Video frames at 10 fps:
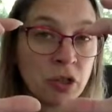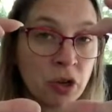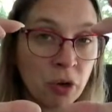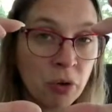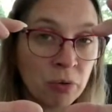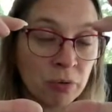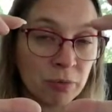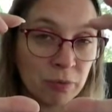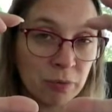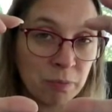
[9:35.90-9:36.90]
don't
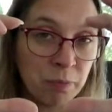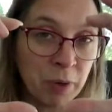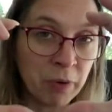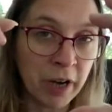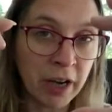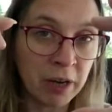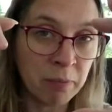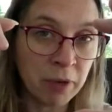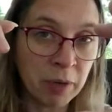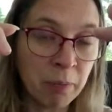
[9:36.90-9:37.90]
be writing
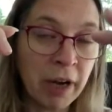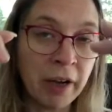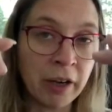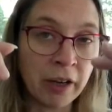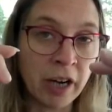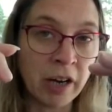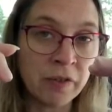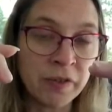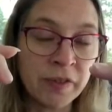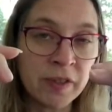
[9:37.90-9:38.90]
big
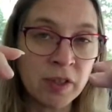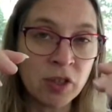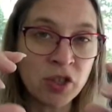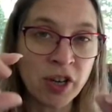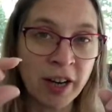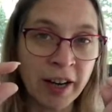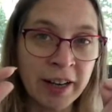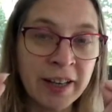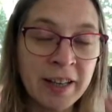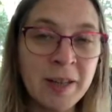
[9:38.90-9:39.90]
paragraphs. Try
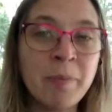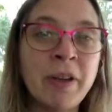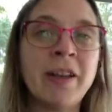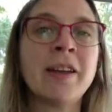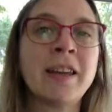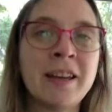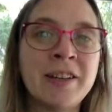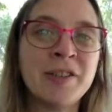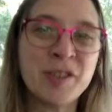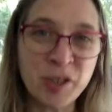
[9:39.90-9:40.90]
and keep it
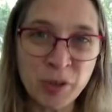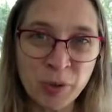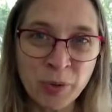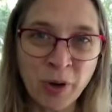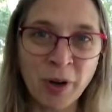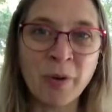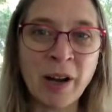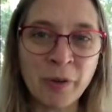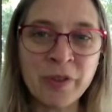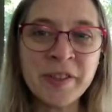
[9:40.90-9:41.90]
again to
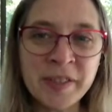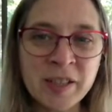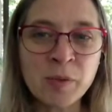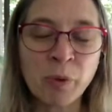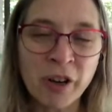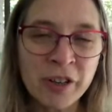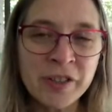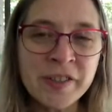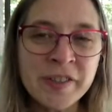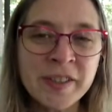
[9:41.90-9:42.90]
around the 6
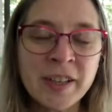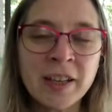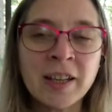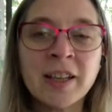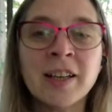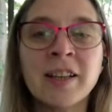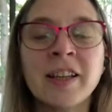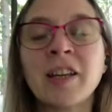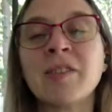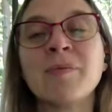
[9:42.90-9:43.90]
words.
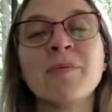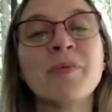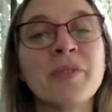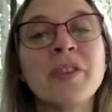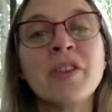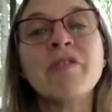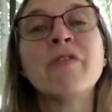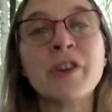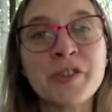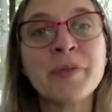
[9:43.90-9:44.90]
Like the
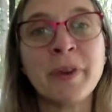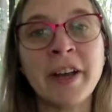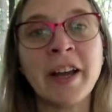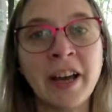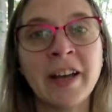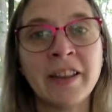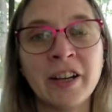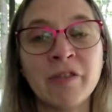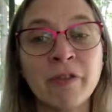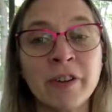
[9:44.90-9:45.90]
first one I had
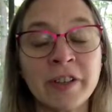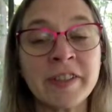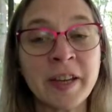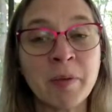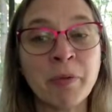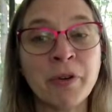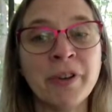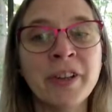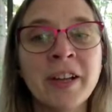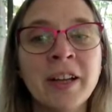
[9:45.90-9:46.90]
there, for example,